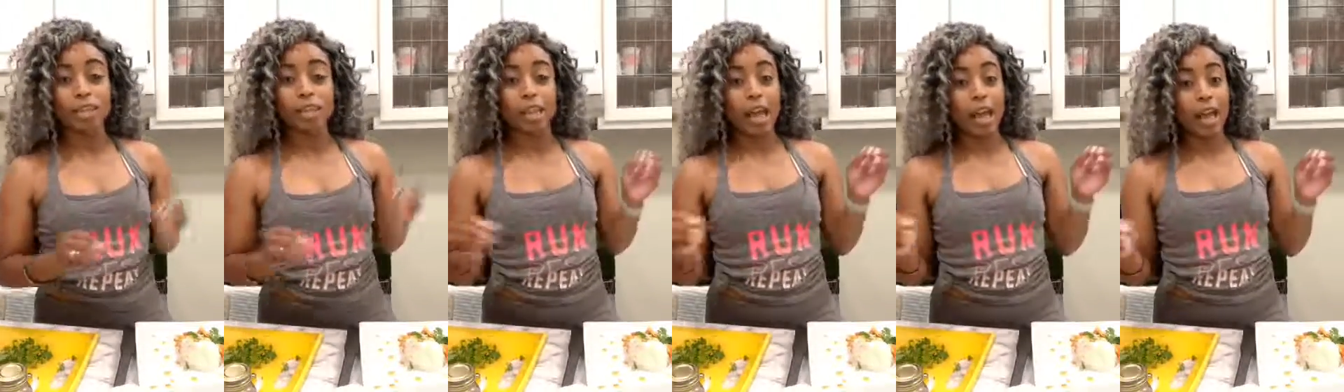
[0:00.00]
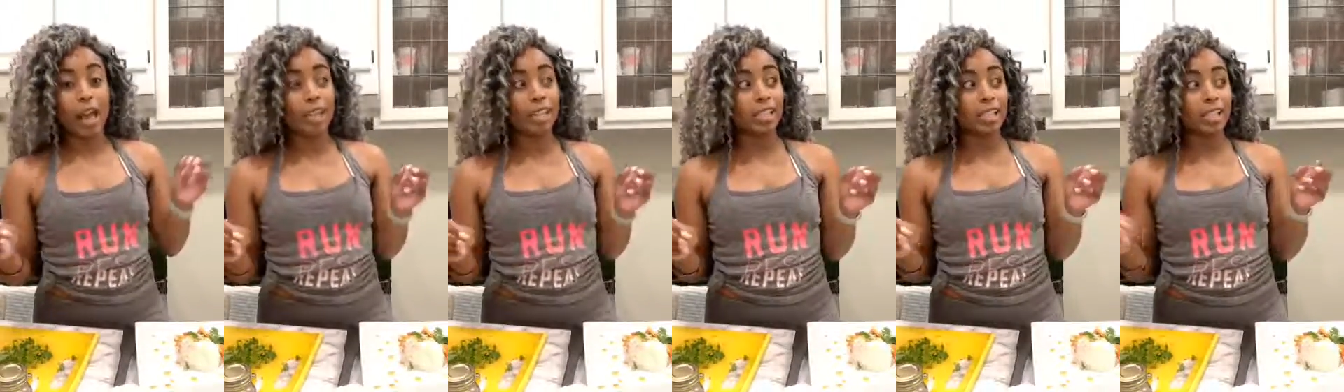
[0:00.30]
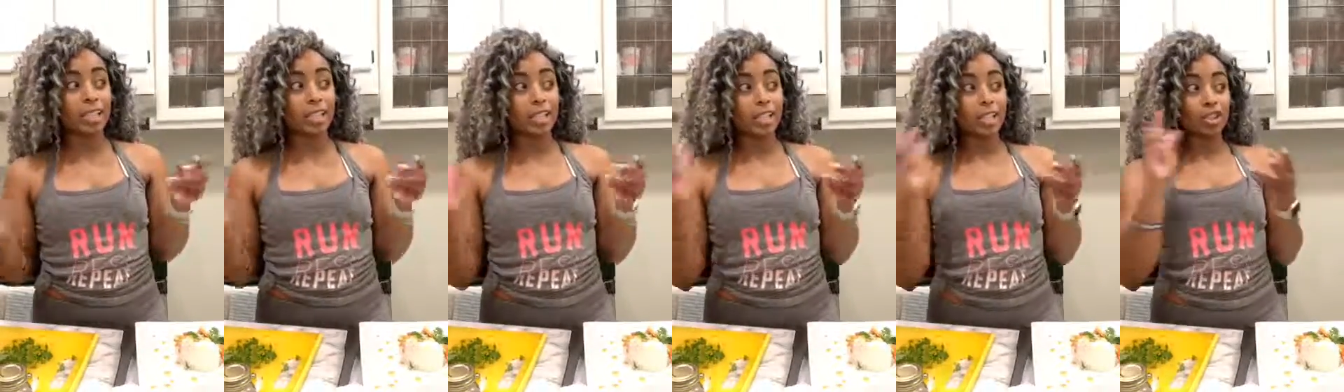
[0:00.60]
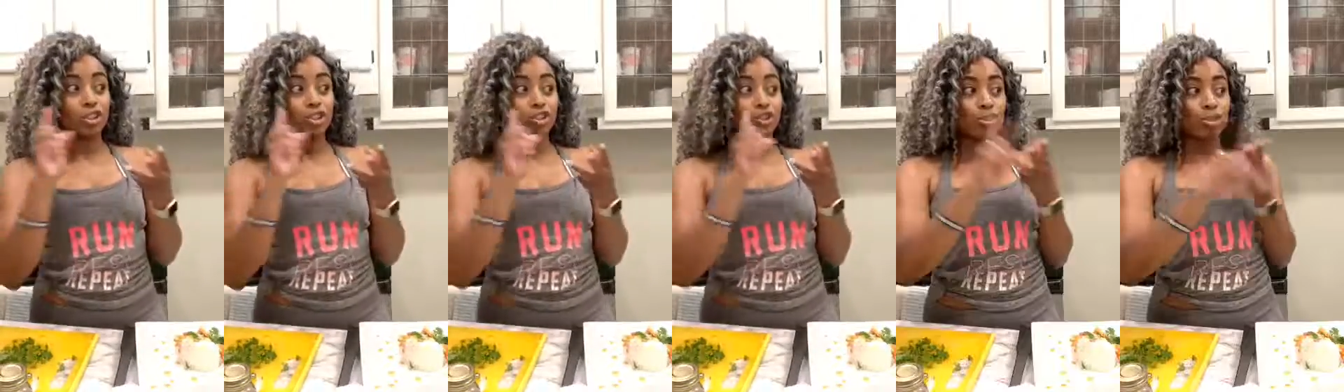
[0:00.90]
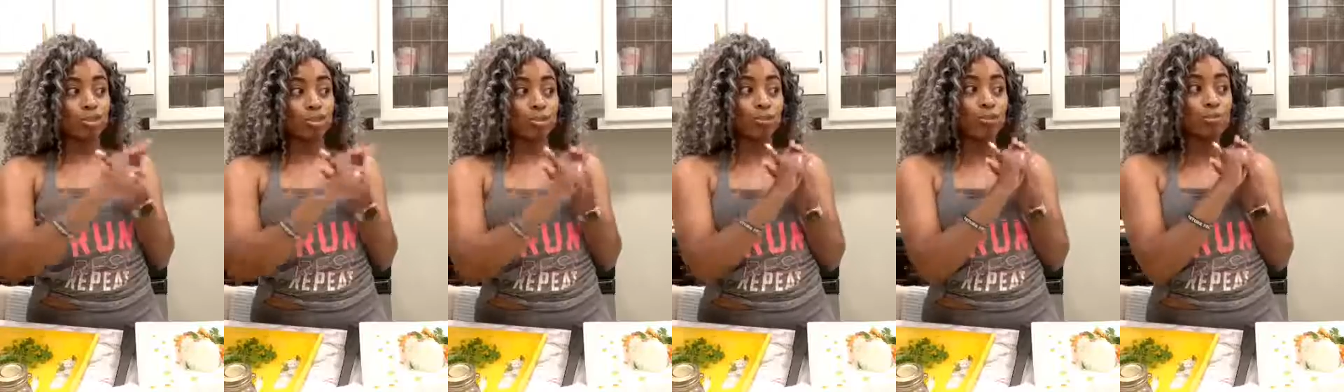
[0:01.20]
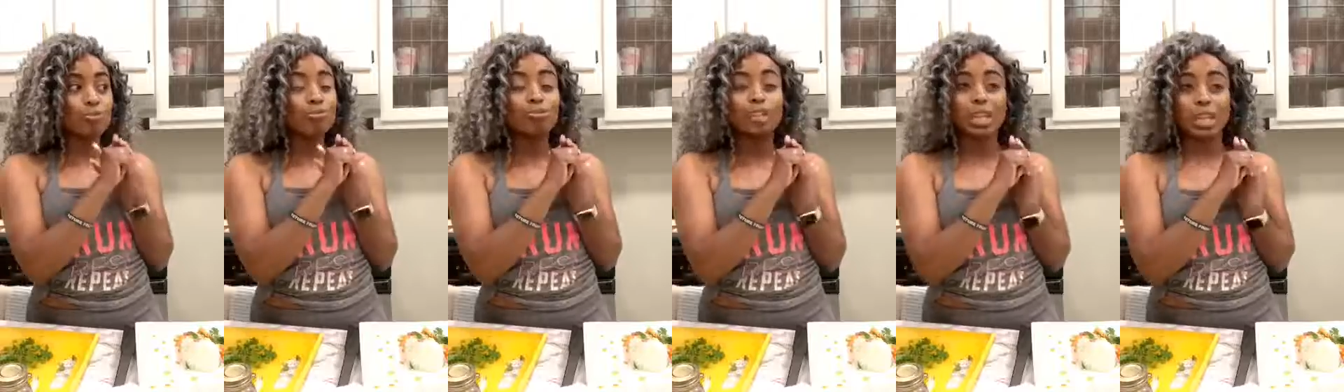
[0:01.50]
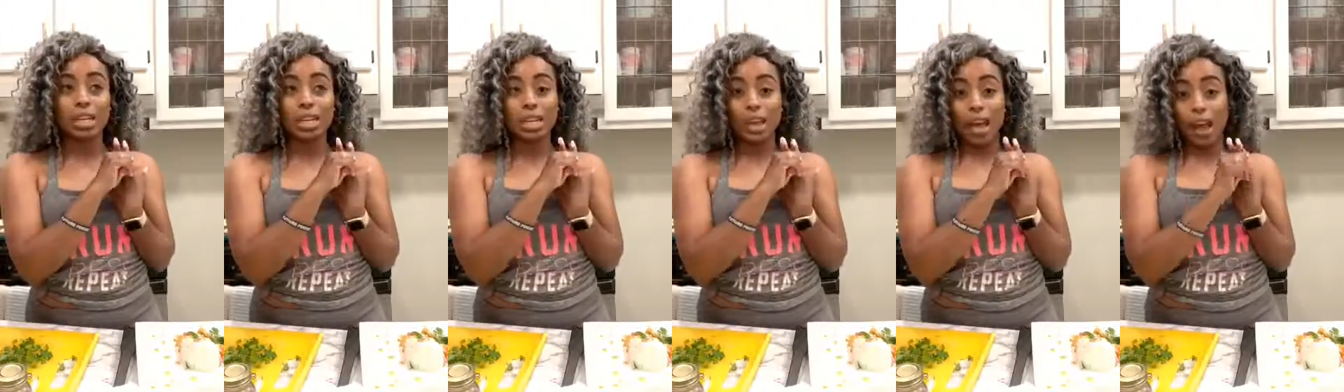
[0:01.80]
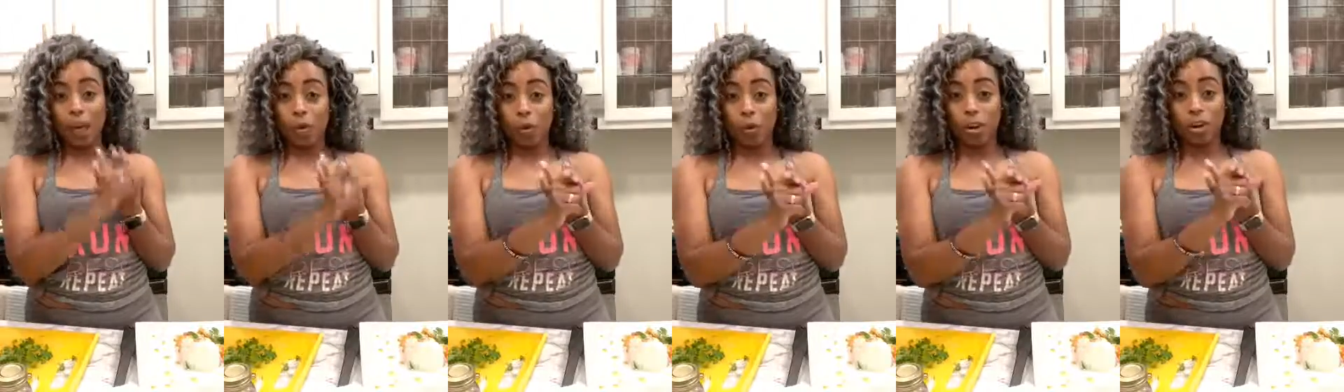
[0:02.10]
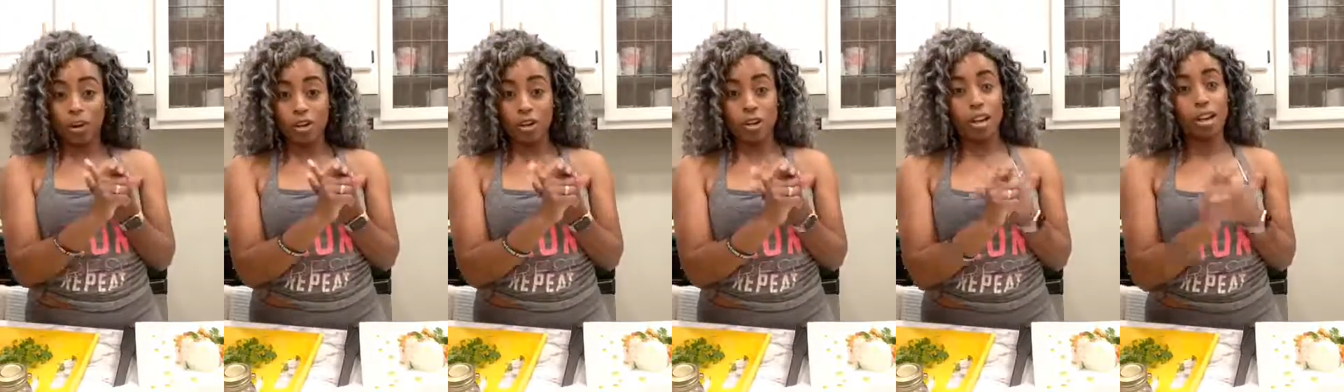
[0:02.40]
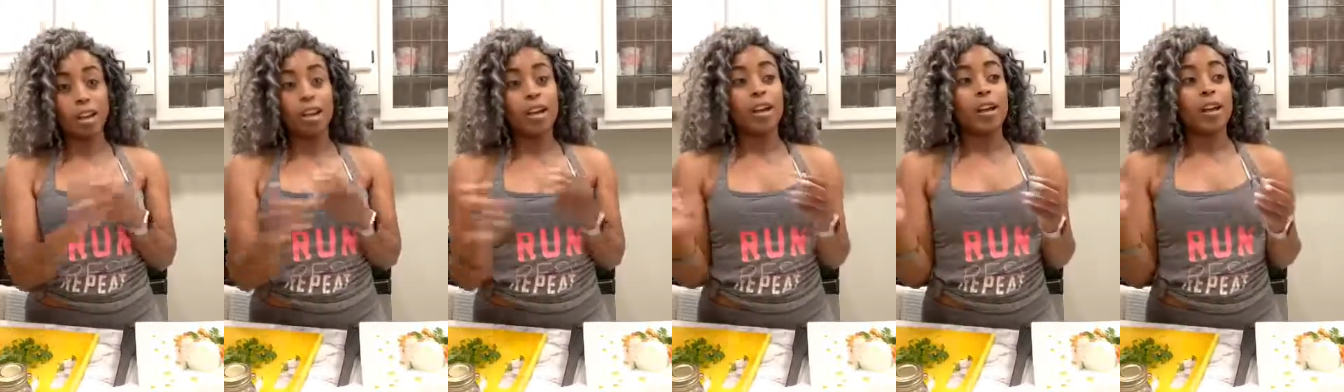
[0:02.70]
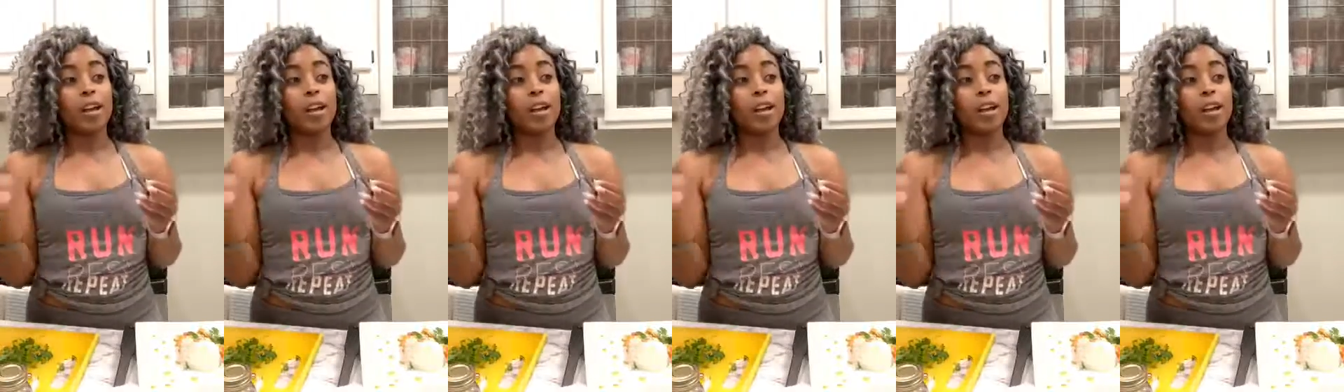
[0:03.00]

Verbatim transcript: The last two did not work.